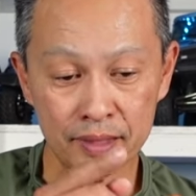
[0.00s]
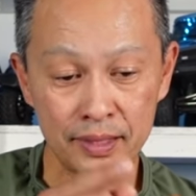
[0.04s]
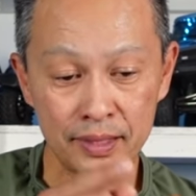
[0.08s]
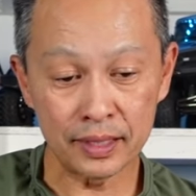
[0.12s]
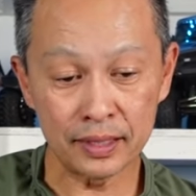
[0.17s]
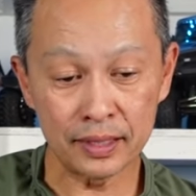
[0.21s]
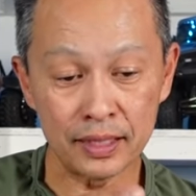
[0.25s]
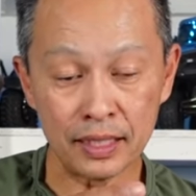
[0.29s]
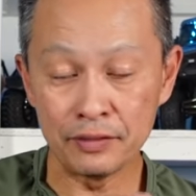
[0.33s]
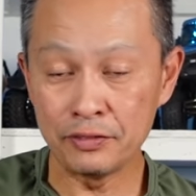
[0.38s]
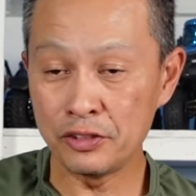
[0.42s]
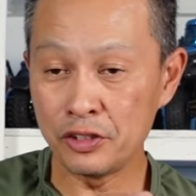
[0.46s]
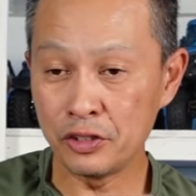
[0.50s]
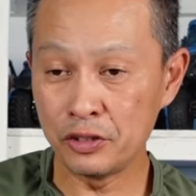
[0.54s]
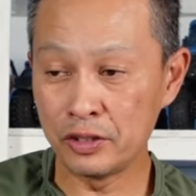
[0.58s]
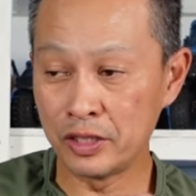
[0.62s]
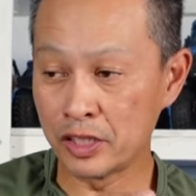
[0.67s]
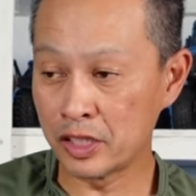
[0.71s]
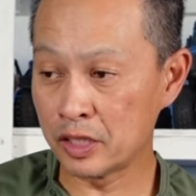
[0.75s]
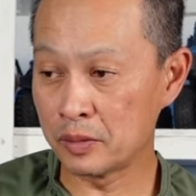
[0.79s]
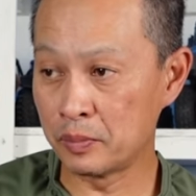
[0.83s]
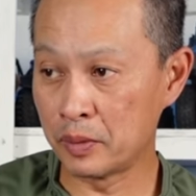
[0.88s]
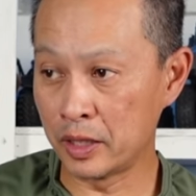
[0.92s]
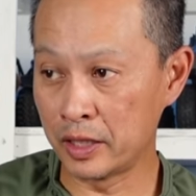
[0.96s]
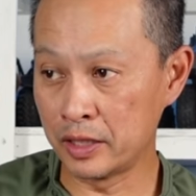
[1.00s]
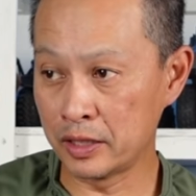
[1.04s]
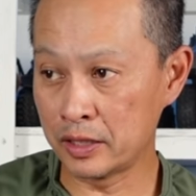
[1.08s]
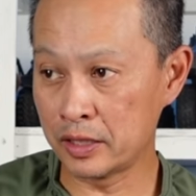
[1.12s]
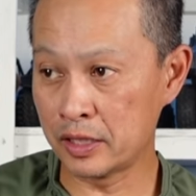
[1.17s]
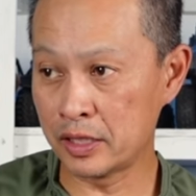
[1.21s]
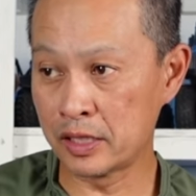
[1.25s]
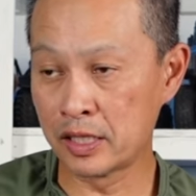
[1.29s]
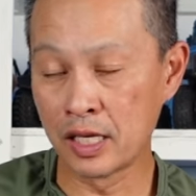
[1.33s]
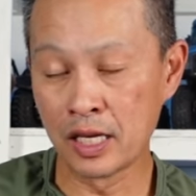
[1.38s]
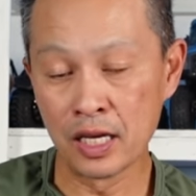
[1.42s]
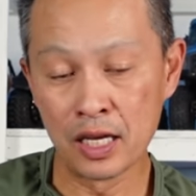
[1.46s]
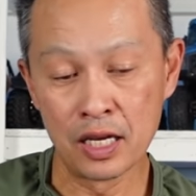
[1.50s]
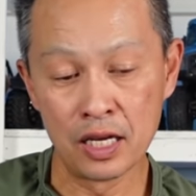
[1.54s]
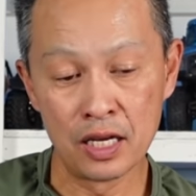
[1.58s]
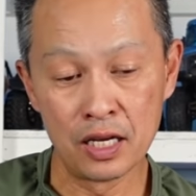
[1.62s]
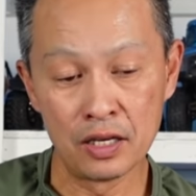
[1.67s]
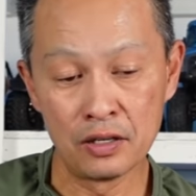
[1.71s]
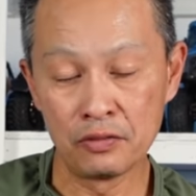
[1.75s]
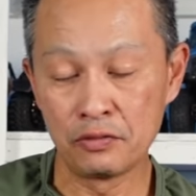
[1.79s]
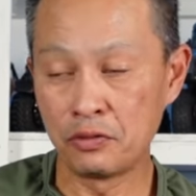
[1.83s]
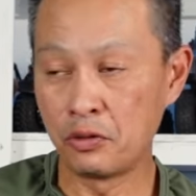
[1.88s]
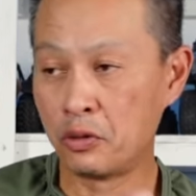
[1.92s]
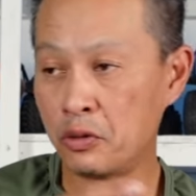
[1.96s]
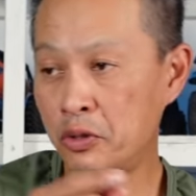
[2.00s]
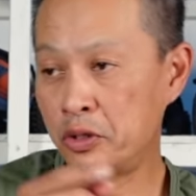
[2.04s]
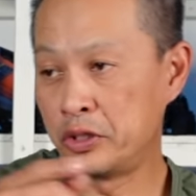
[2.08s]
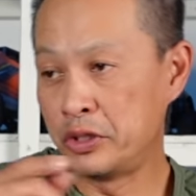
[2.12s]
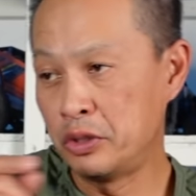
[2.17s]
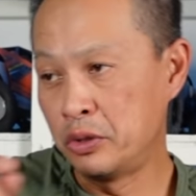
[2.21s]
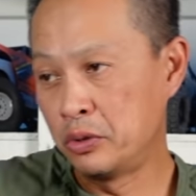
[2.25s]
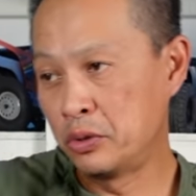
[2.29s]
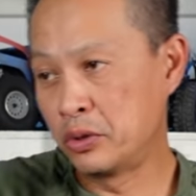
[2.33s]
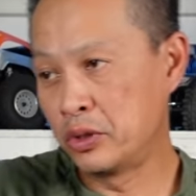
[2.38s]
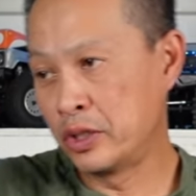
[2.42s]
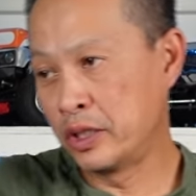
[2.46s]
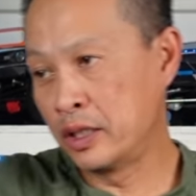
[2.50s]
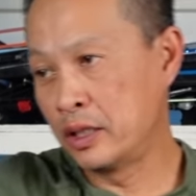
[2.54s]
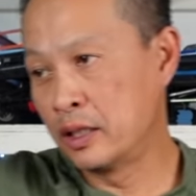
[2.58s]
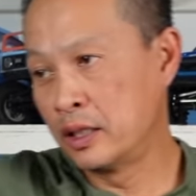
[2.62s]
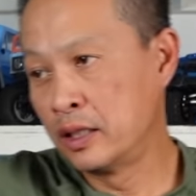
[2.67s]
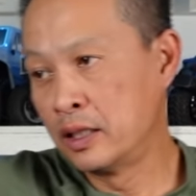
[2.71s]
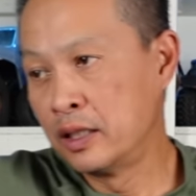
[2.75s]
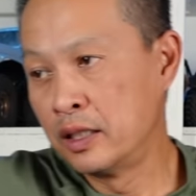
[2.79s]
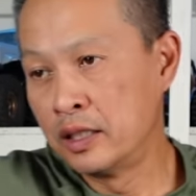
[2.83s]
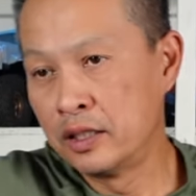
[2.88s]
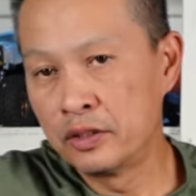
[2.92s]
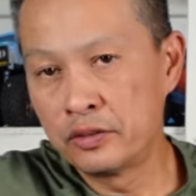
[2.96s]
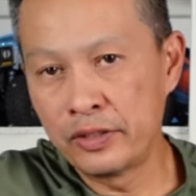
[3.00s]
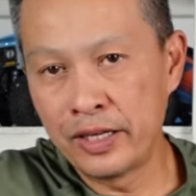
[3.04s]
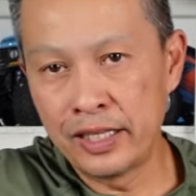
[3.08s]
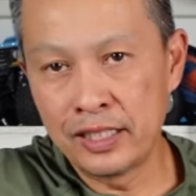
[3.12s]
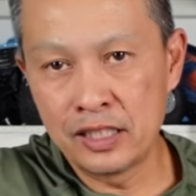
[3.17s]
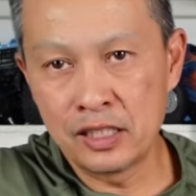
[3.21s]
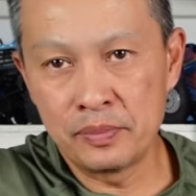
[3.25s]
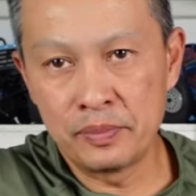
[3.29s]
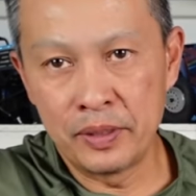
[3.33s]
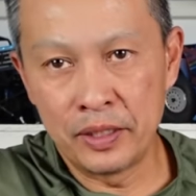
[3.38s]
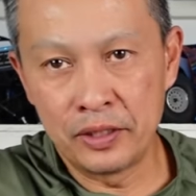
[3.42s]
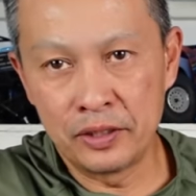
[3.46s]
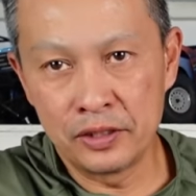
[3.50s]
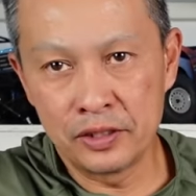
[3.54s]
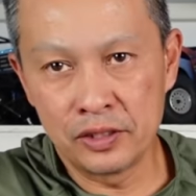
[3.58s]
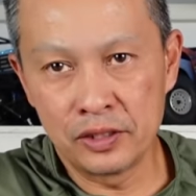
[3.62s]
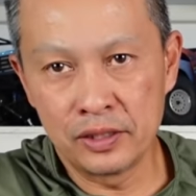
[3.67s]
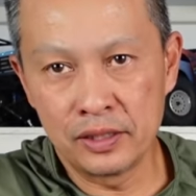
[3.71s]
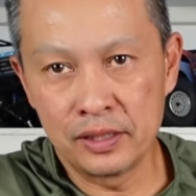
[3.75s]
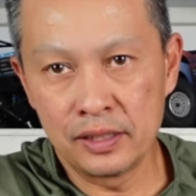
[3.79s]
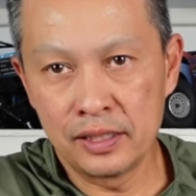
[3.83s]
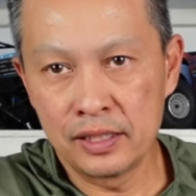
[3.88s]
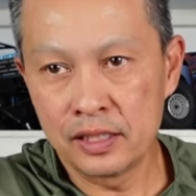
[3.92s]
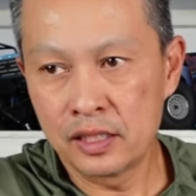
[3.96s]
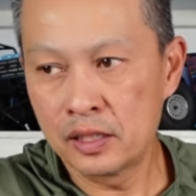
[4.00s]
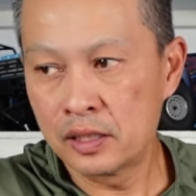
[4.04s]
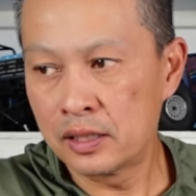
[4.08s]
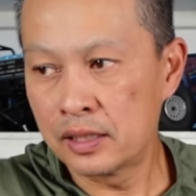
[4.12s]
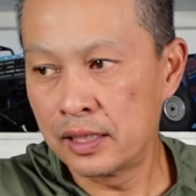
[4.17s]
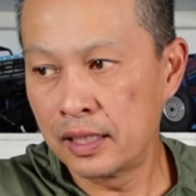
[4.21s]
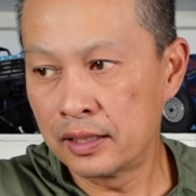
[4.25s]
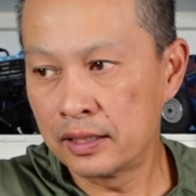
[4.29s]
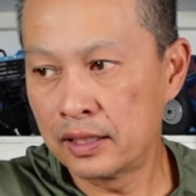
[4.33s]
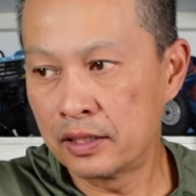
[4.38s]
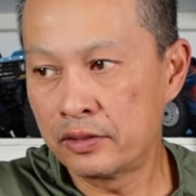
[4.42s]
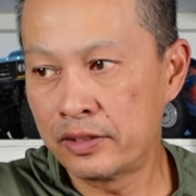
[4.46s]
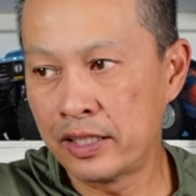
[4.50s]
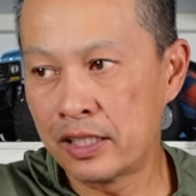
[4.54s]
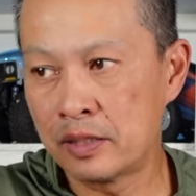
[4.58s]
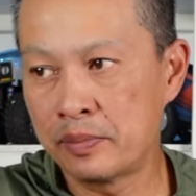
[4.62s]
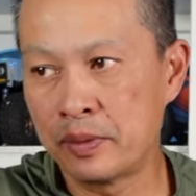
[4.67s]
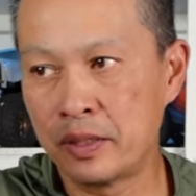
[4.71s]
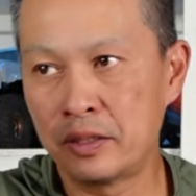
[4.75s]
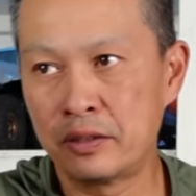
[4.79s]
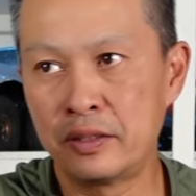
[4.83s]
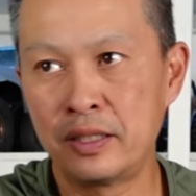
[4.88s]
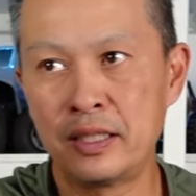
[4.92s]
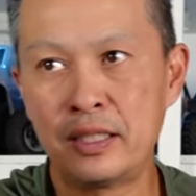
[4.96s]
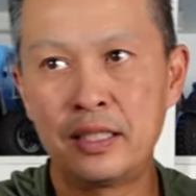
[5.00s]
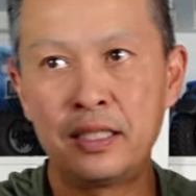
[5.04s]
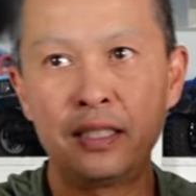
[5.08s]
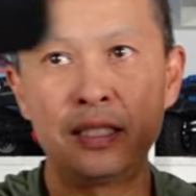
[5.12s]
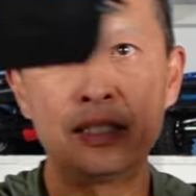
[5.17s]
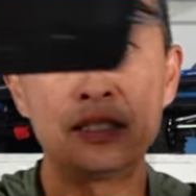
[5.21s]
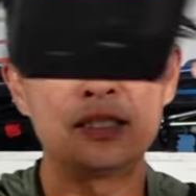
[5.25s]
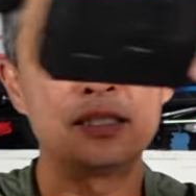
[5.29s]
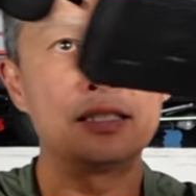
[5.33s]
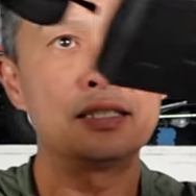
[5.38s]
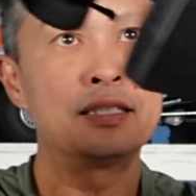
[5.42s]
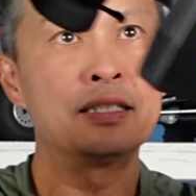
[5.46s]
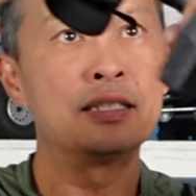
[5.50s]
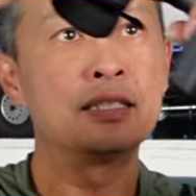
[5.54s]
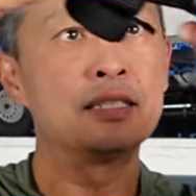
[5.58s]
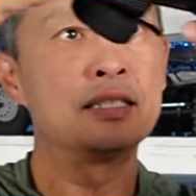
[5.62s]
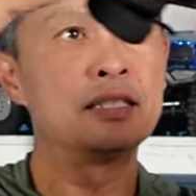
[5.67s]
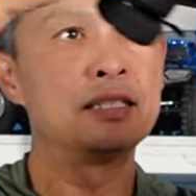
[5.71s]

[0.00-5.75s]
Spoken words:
that gives you the smarts for your transmitter. So let's get the transmitter right here.